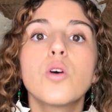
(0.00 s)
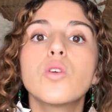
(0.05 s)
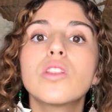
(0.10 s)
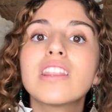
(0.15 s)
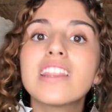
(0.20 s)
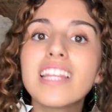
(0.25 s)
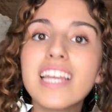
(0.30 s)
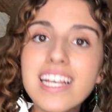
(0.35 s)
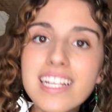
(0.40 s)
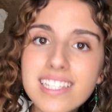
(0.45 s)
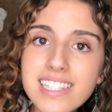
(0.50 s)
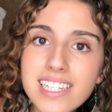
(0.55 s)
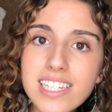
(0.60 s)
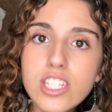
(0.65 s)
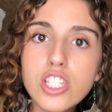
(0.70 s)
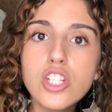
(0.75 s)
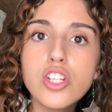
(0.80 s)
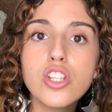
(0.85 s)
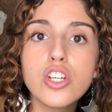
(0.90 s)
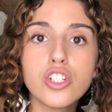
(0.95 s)
Listen
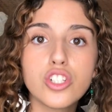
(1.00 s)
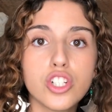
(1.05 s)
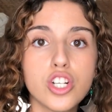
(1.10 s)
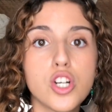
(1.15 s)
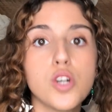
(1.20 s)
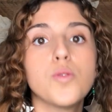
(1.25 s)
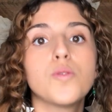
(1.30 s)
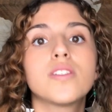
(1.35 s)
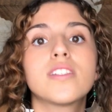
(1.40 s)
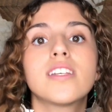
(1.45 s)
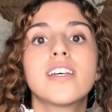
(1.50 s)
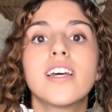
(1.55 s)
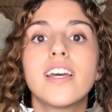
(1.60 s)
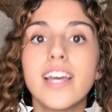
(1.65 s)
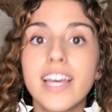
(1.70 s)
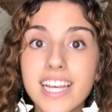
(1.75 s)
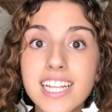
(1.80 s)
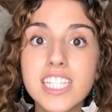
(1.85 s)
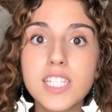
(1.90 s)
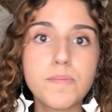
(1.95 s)
to the shows
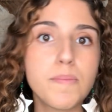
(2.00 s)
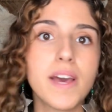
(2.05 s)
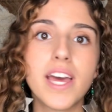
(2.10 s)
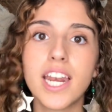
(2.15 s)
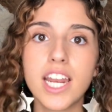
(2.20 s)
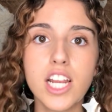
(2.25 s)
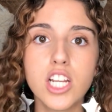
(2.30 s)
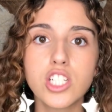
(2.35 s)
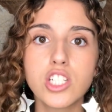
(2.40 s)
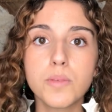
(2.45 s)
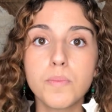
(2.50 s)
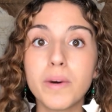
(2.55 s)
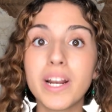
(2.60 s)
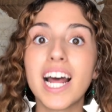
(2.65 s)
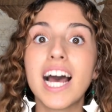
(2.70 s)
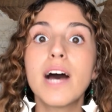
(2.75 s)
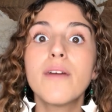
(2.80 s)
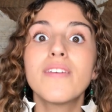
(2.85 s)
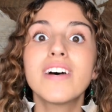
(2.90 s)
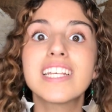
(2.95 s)
in Spanish, but
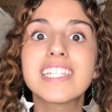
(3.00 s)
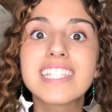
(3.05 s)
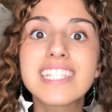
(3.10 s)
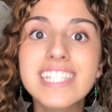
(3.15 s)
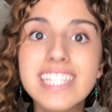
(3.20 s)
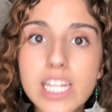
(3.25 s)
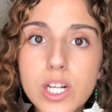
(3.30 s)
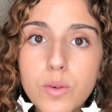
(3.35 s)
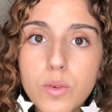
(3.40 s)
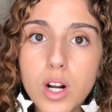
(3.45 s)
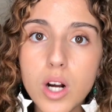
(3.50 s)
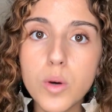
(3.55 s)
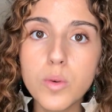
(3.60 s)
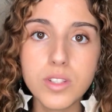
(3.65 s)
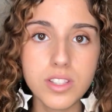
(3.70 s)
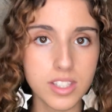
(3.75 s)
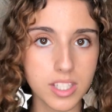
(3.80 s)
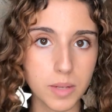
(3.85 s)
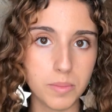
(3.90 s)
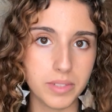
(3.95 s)
have zero
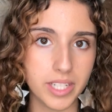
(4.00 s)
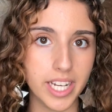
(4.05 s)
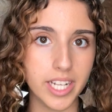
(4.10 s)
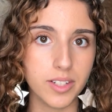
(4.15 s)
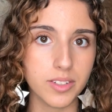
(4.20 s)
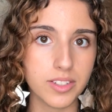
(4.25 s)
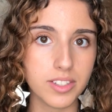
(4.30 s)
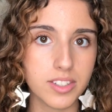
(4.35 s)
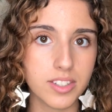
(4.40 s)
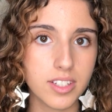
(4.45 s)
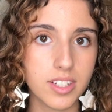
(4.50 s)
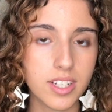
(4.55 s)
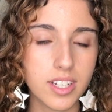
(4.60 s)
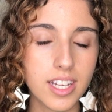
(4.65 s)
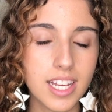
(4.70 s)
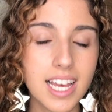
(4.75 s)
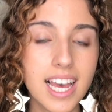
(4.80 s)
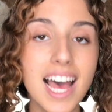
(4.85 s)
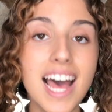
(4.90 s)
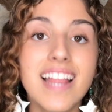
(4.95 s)
subtitles.
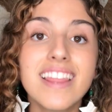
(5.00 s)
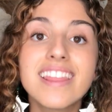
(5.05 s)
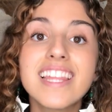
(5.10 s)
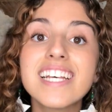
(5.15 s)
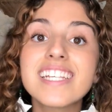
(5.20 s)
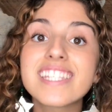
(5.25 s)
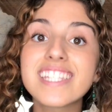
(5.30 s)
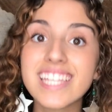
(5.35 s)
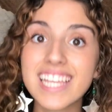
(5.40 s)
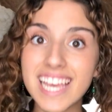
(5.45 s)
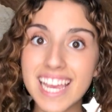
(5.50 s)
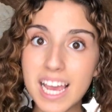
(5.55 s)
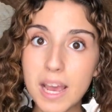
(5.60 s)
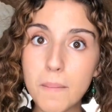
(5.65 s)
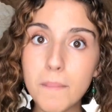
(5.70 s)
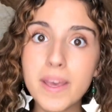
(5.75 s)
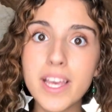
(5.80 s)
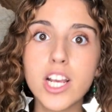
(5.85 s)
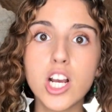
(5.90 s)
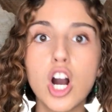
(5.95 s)
This
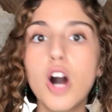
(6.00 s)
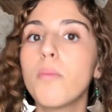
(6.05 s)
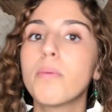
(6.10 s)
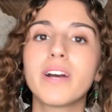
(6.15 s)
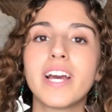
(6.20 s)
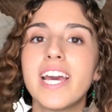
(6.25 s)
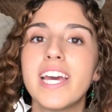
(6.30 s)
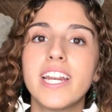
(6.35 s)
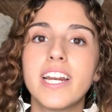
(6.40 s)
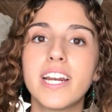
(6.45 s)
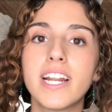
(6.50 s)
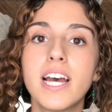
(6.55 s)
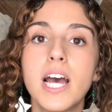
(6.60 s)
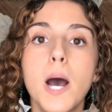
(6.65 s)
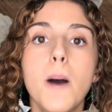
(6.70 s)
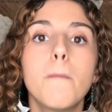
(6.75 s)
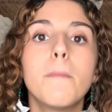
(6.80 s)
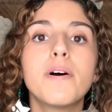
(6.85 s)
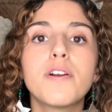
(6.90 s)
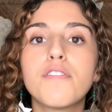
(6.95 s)
can be complicated,
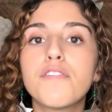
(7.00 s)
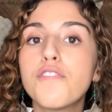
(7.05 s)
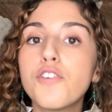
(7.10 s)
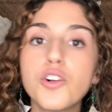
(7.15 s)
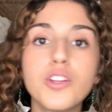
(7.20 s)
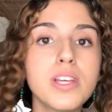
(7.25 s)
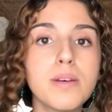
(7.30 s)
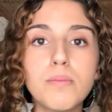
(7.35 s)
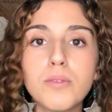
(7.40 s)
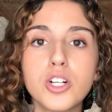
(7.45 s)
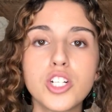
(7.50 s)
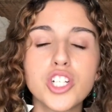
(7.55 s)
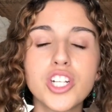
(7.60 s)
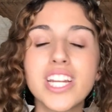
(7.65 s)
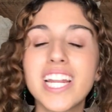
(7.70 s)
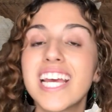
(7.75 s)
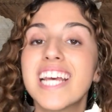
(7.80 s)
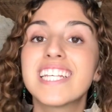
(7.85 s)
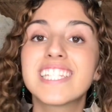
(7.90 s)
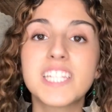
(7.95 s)
but full
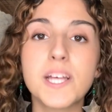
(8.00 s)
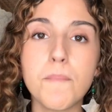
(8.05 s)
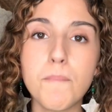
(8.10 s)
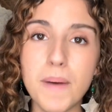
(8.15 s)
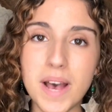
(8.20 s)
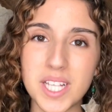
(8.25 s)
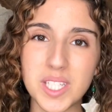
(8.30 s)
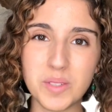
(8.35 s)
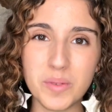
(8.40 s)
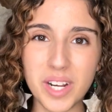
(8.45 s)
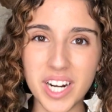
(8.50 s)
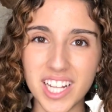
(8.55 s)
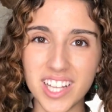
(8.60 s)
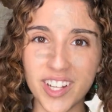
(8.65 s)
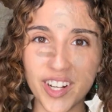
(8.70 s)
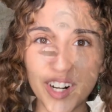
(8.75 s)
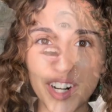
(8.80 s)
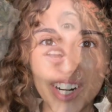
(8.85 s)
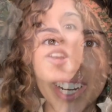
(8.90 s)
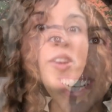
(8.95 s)
immersion is the best way to
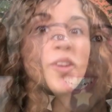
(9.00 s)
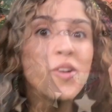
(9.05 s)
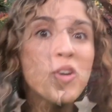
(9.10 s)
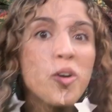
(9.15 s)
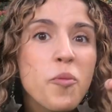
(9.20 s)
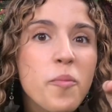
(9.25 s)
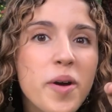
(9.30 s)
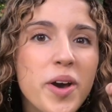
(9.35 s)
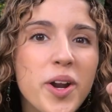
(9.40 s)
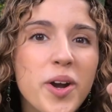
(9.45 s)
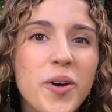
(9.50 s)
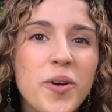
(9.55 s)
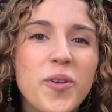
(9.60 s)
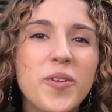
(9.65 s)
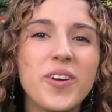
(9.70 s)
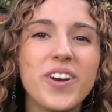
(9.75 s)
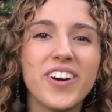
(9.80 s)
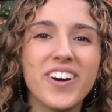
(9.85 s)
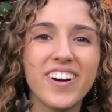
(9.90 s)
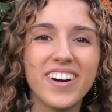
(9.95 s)
learn. Número
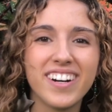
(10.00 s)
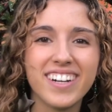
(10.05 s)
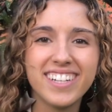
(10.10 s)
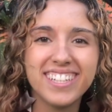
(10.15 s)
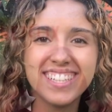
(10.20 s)
uno.